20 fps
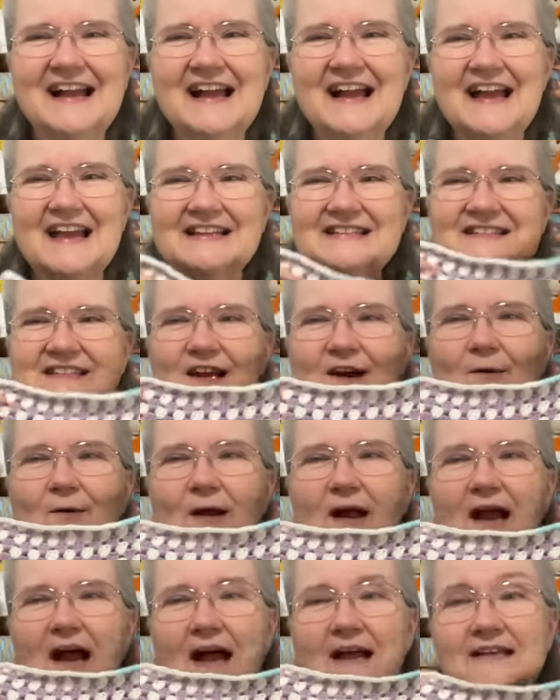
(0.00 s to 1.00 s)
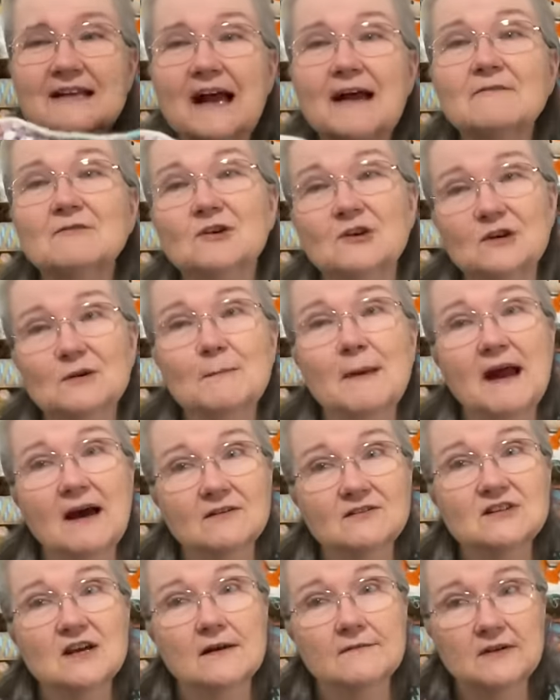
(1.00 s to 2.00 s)
And so I have a good
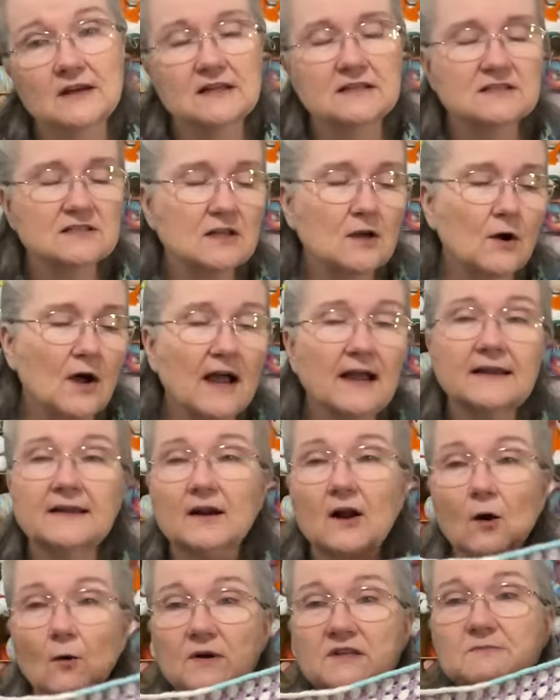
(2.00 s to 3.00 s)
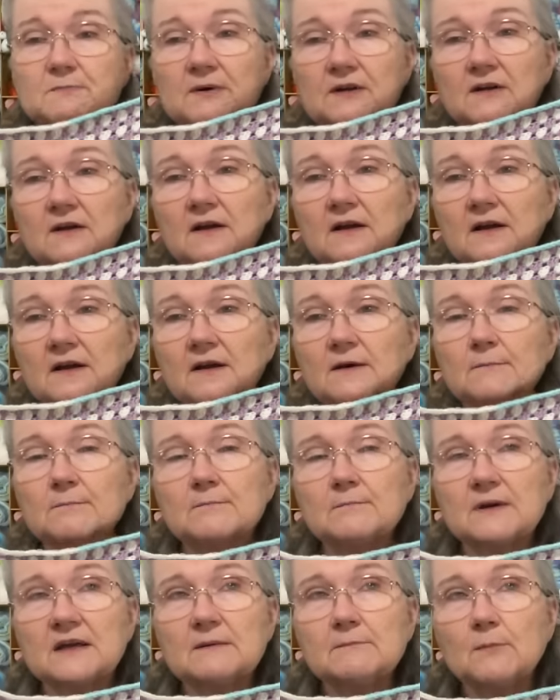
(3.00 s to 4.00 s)
amount of it. So I could always put a
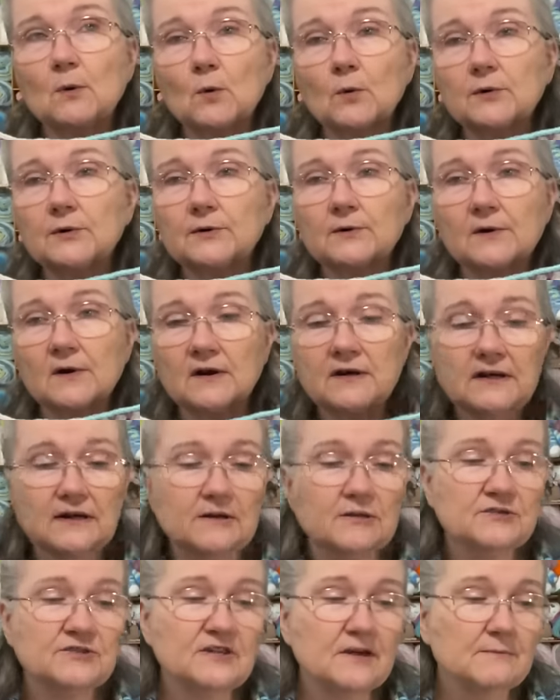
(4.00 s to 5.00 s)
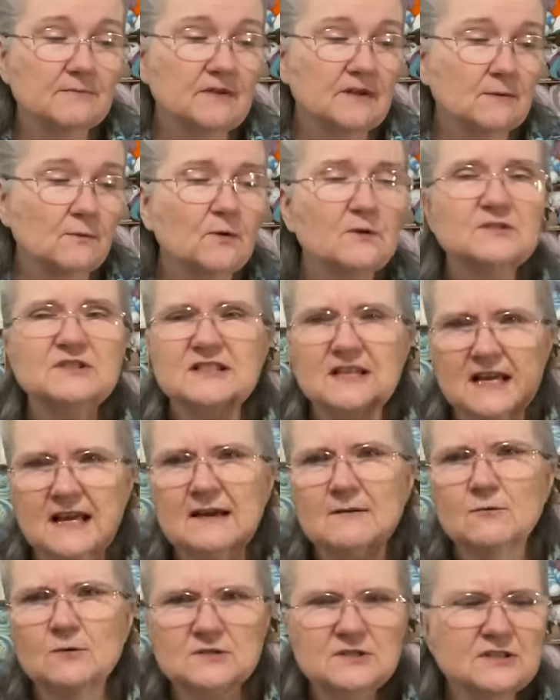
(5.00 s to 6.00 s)
big border on it or something. We'll see.
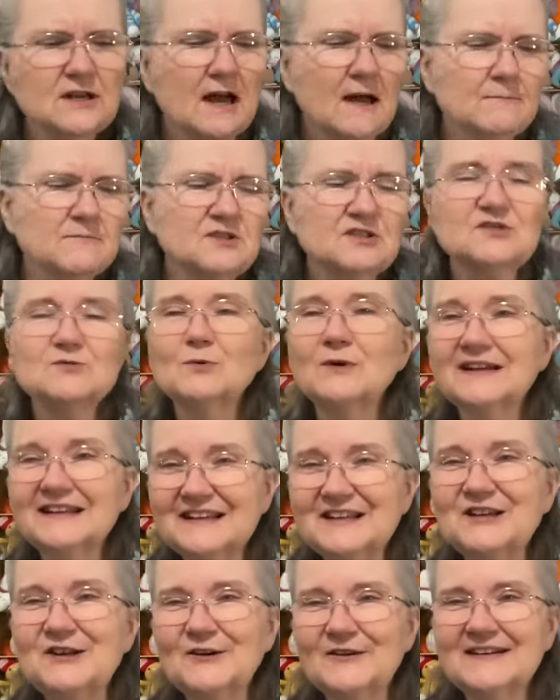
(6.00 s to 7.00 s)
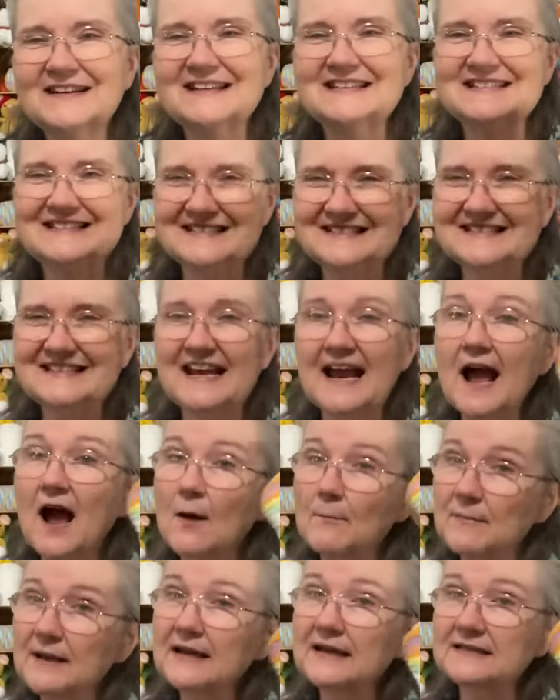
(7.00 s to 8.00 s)
I'm just really curious to see how
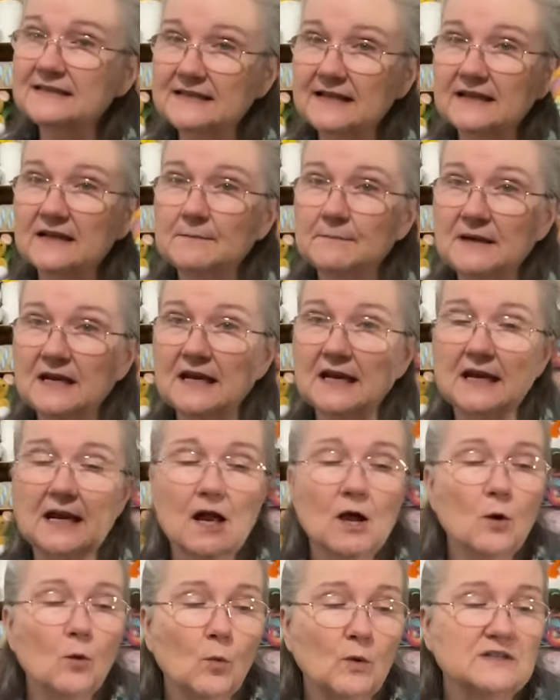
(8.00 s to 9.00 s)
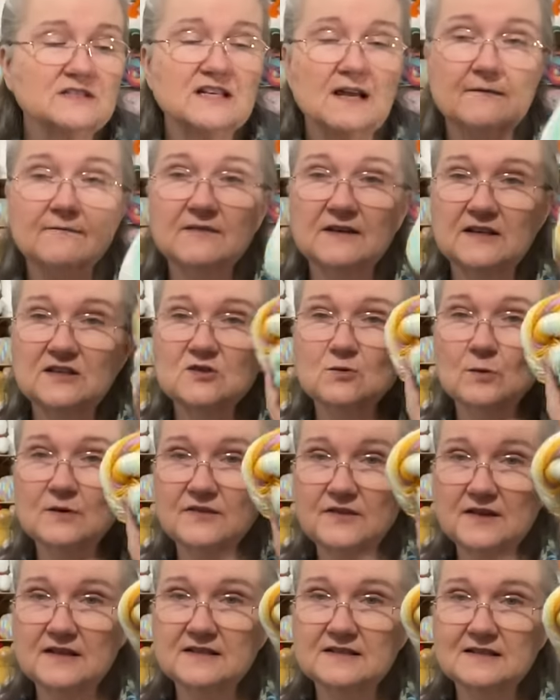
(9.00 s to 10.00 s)
big it's going to be once I finish with
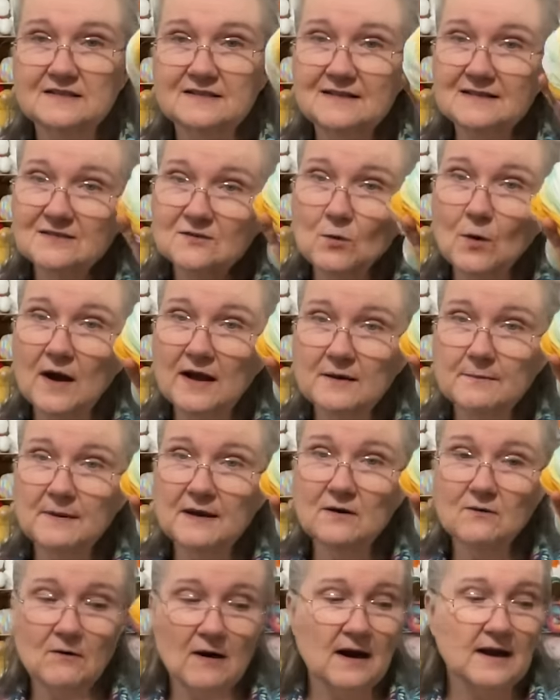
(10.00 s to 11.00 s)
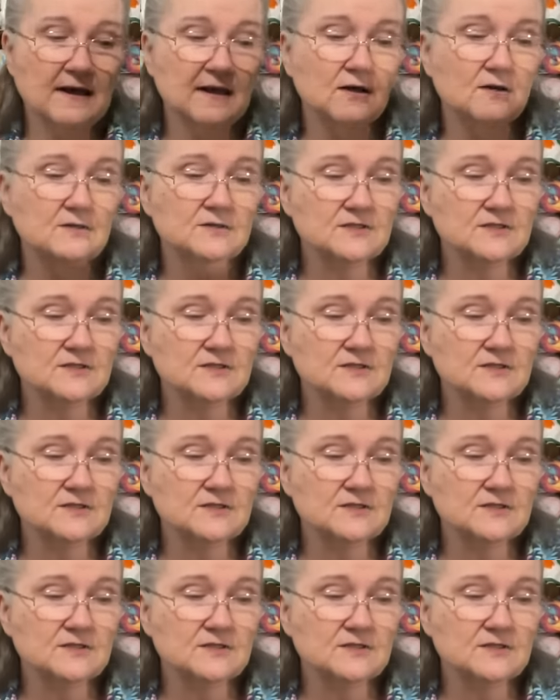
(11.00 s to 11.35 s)
this, because it's quite a bit right here.